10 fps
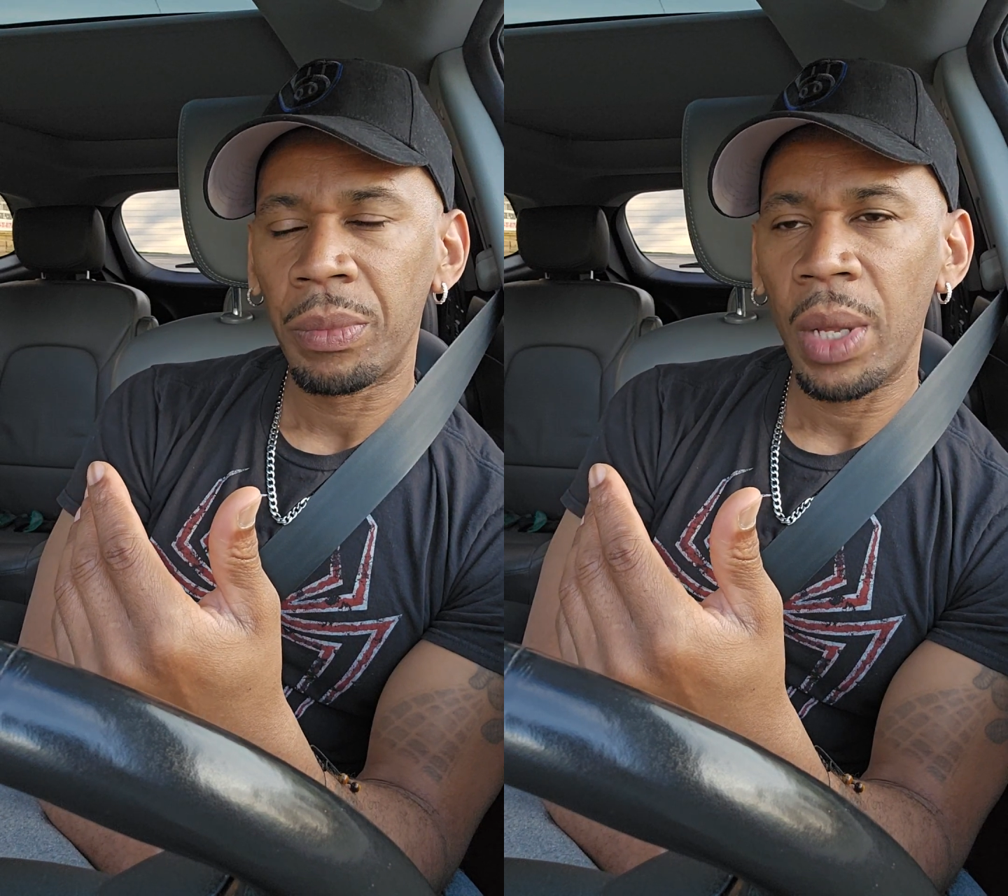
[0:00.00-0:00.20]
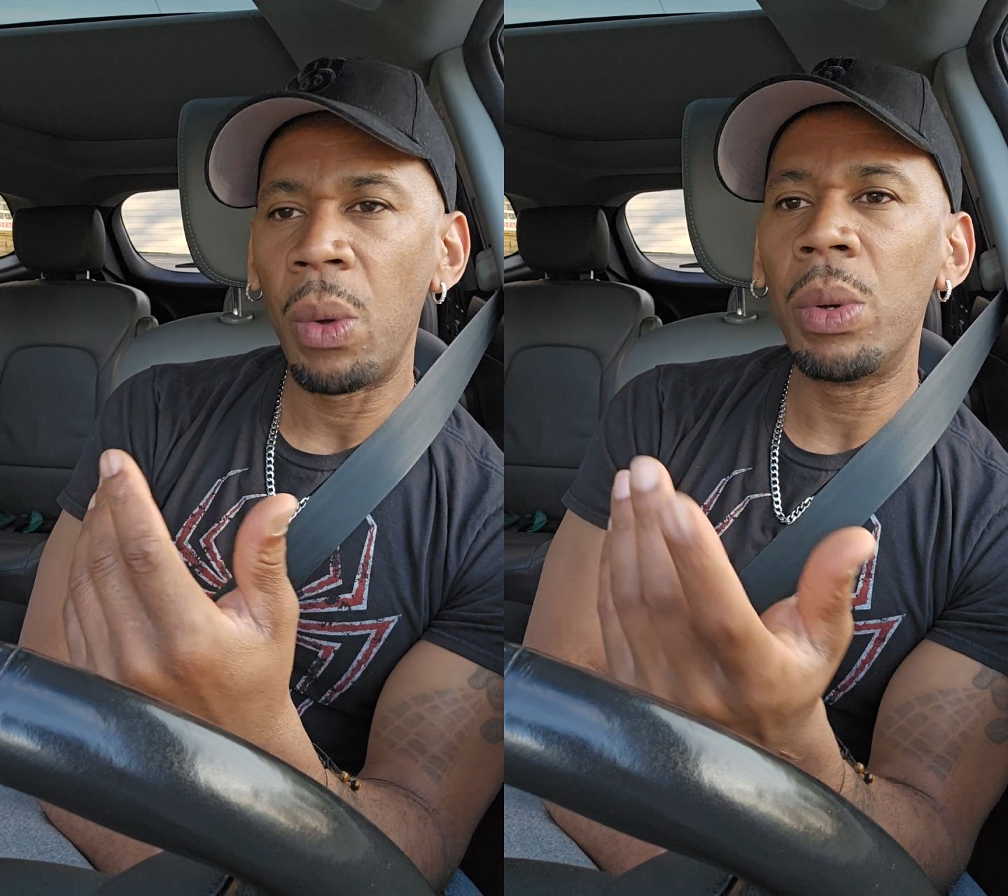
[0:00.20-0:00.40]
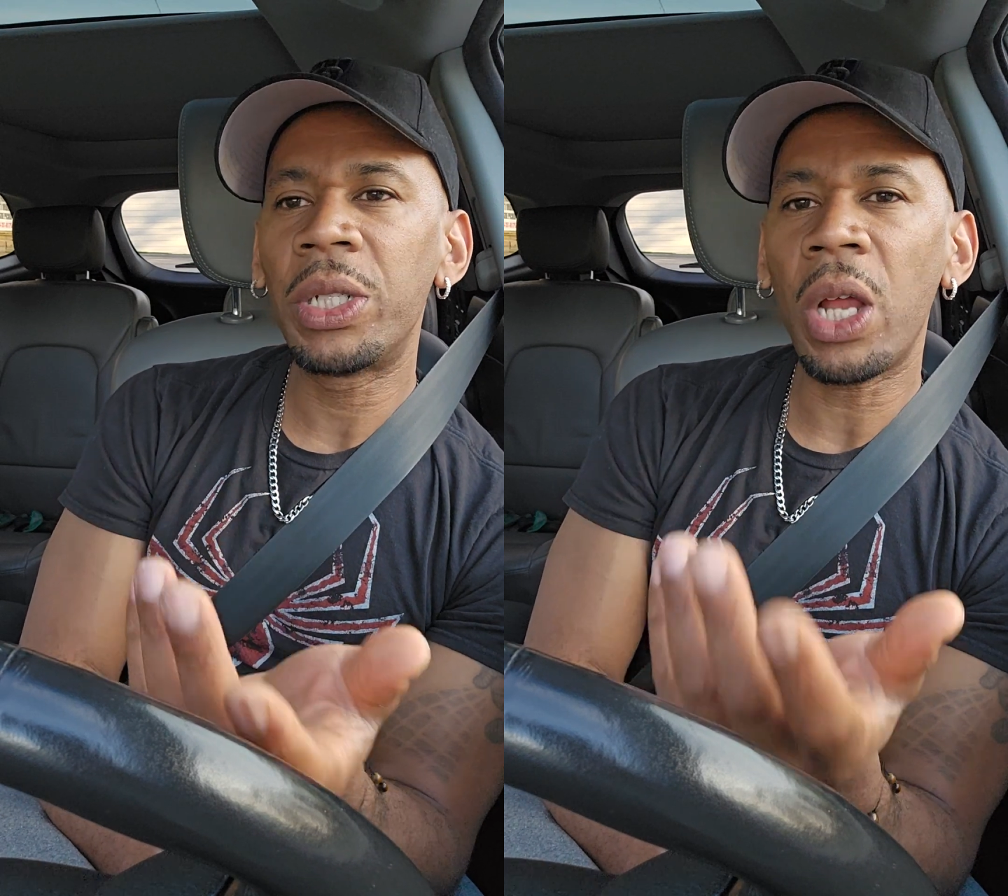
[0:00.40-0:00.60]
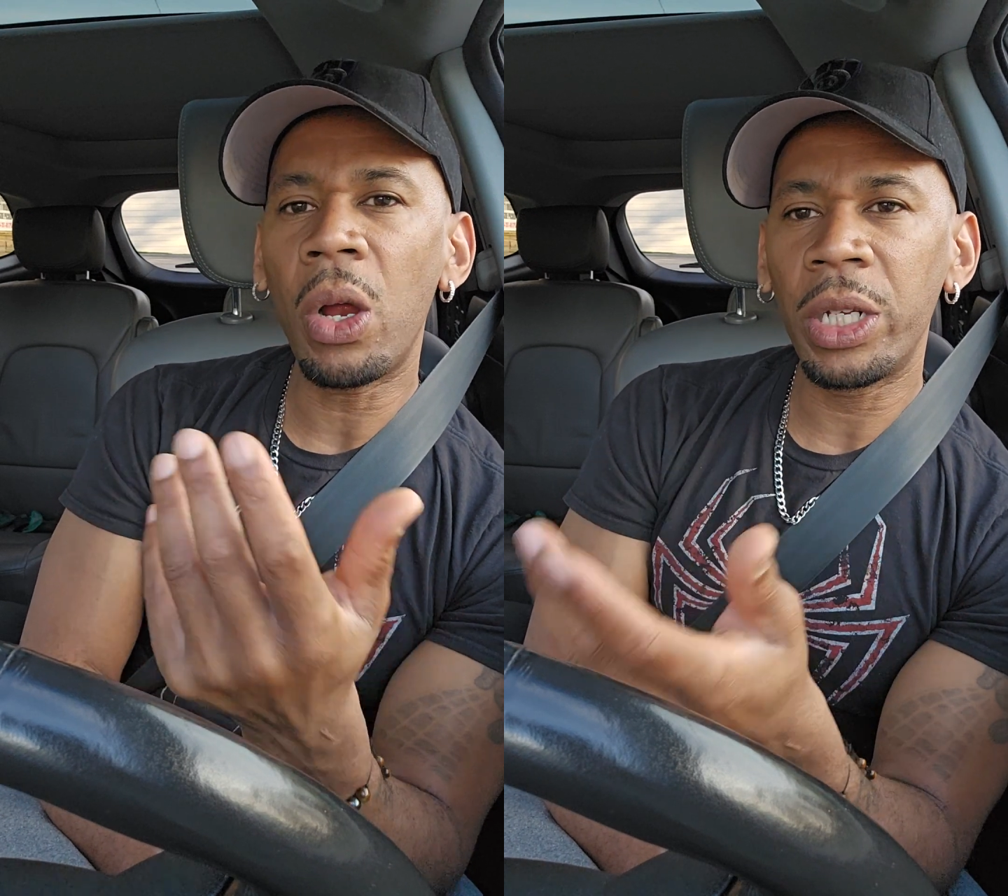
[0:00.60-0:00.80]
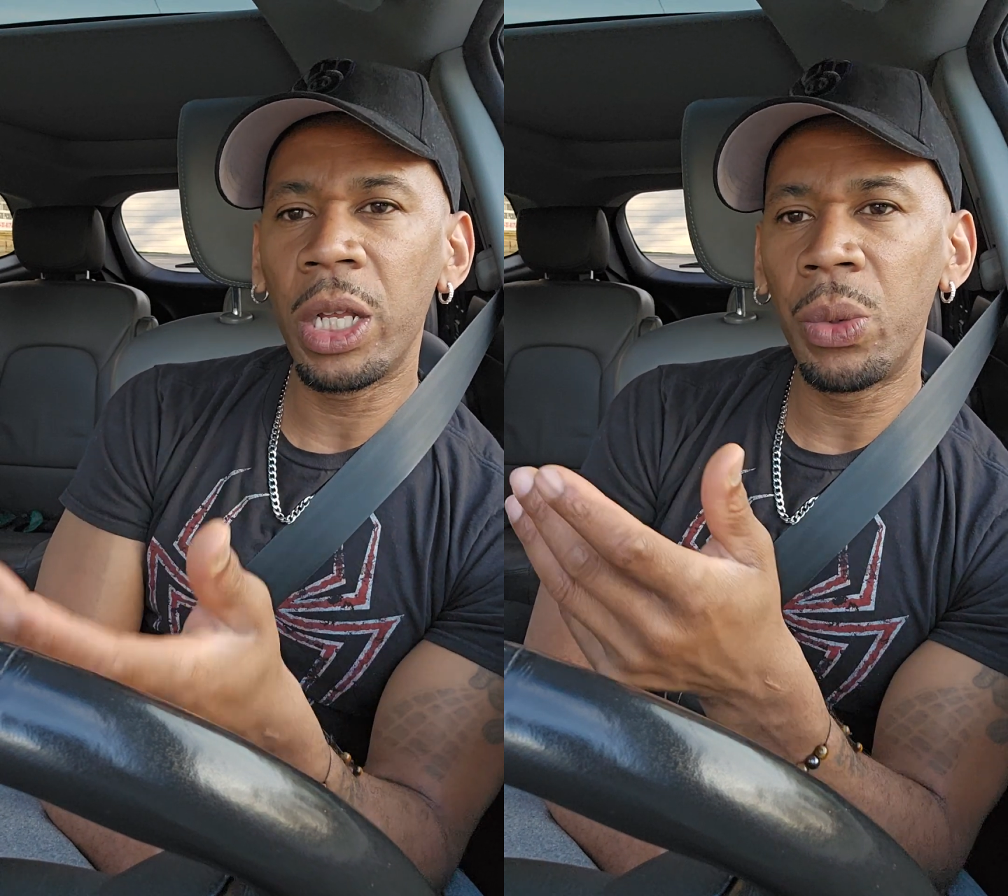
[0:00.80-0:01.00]
And when we
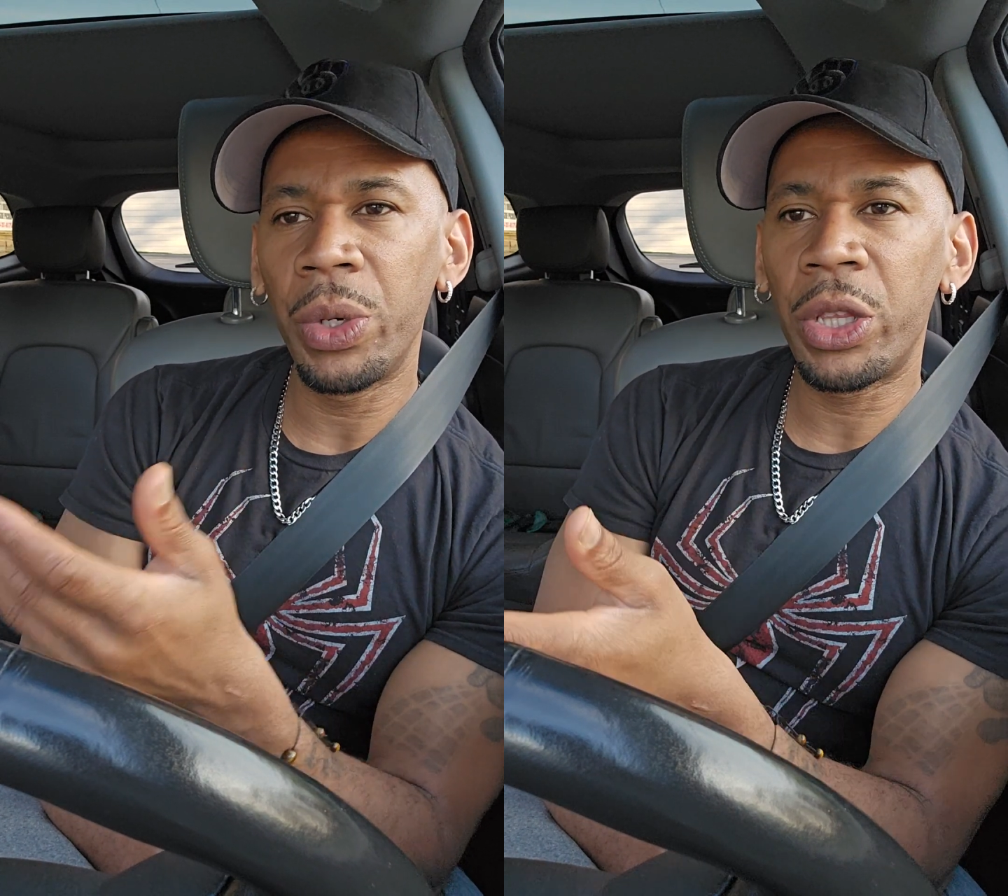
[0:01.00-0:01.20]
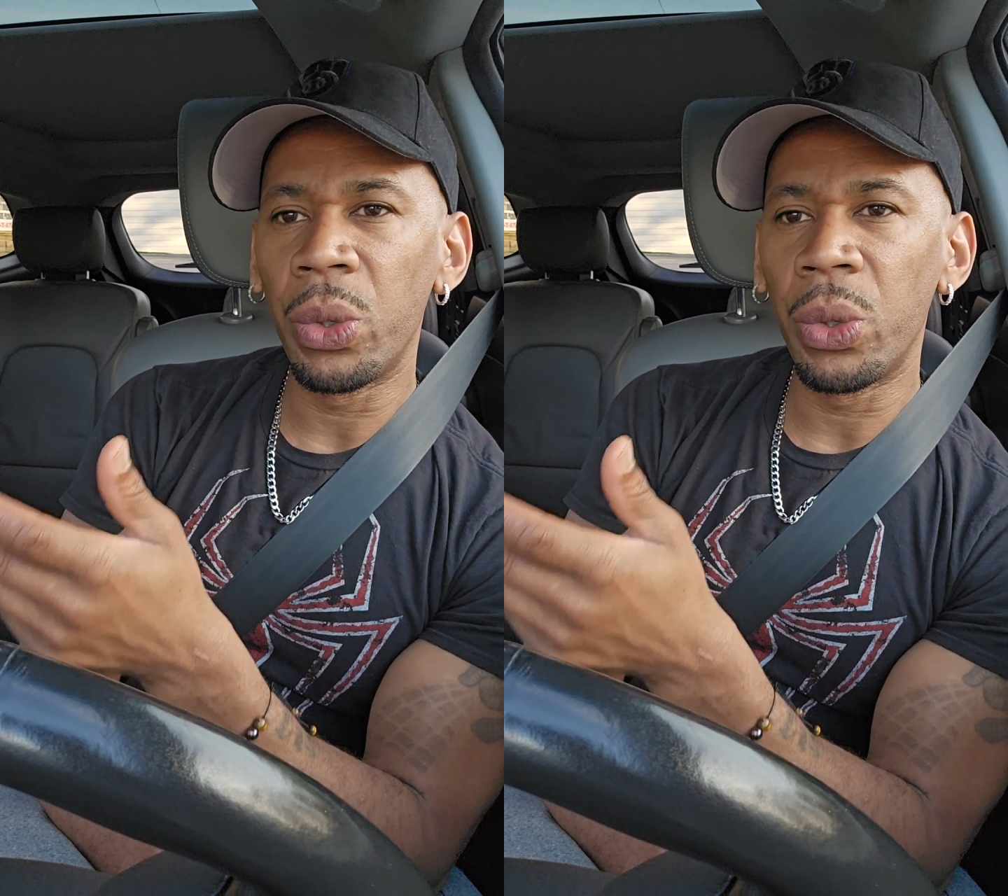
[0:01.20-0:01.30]
start dealing with